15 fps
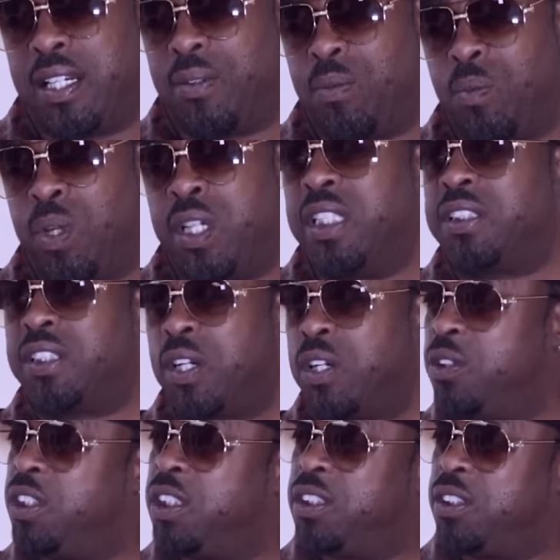what it
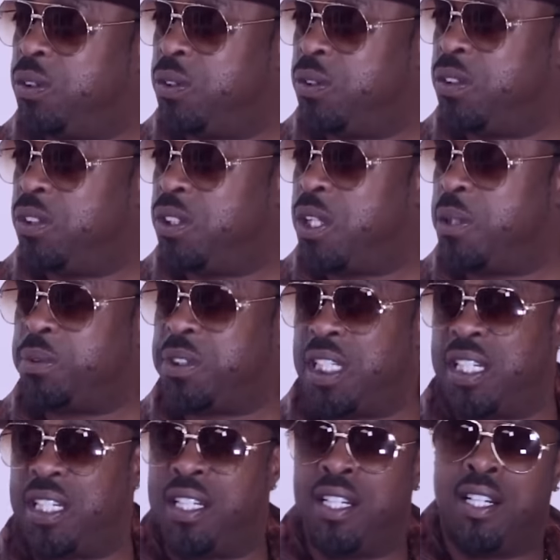turned into. You okay. know what I'm
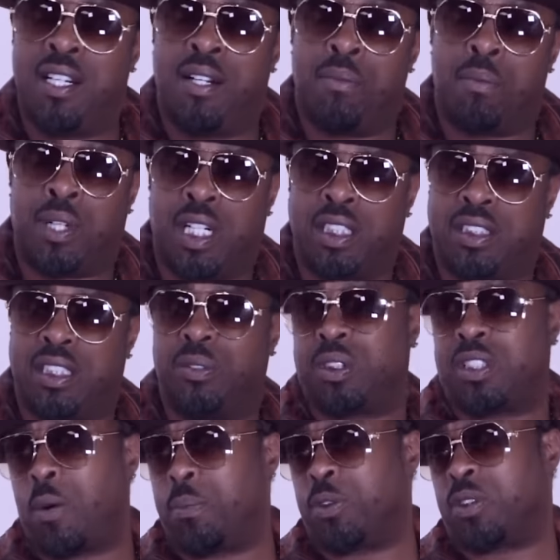saying? Because it was
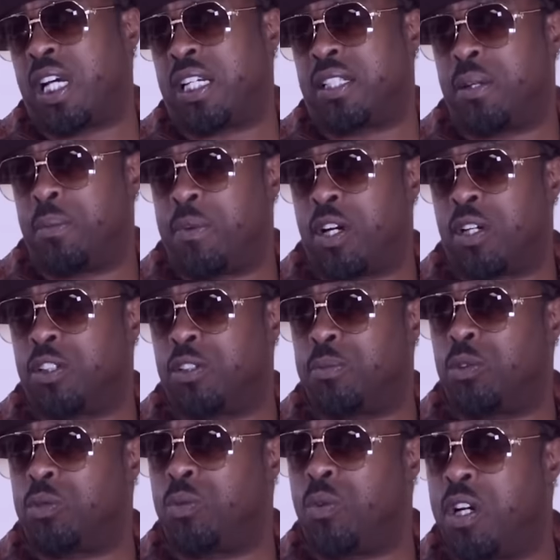almost like the America's
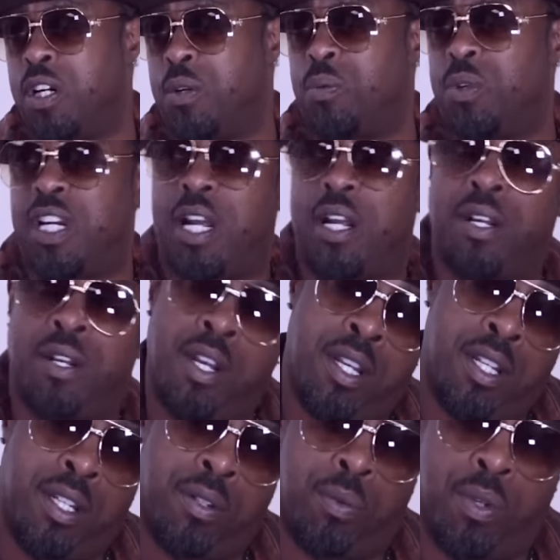Most Wanted when they
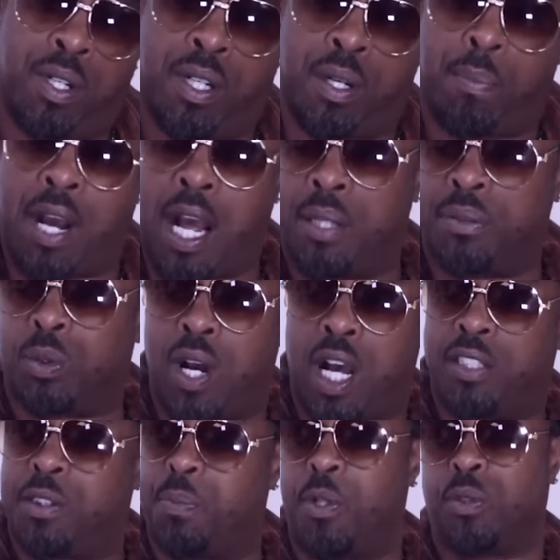when the Bomb Squad
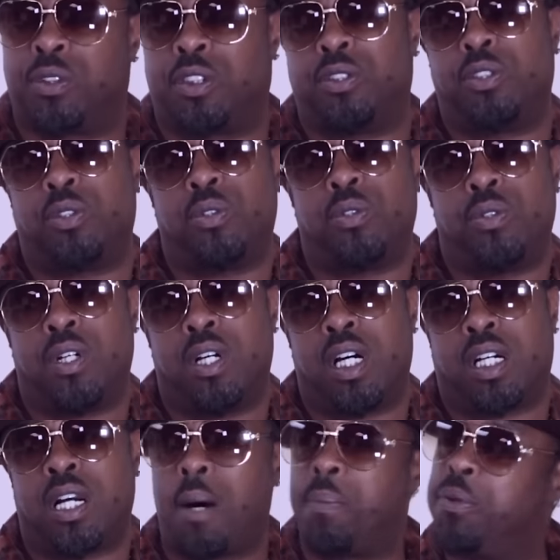was supposed to do a
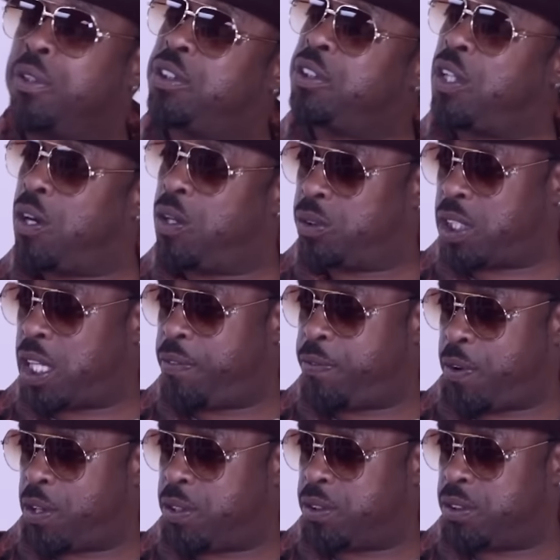couple of songs at
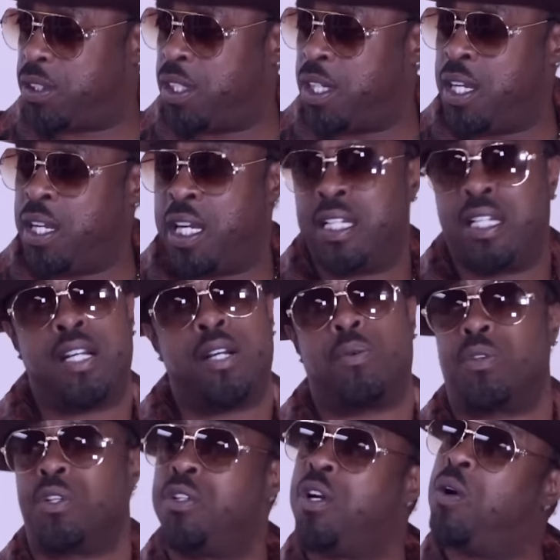first, and then
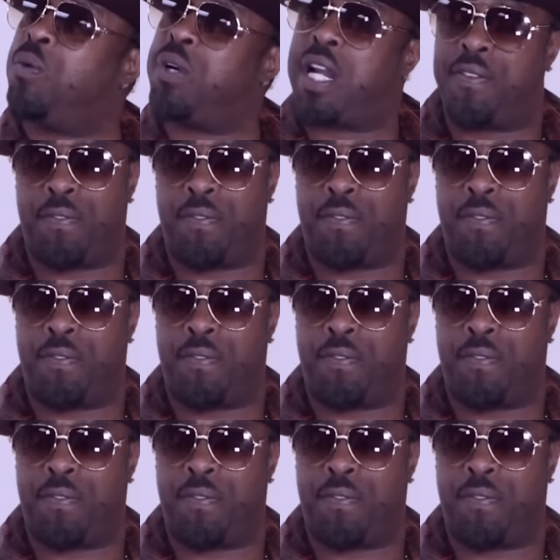you know when they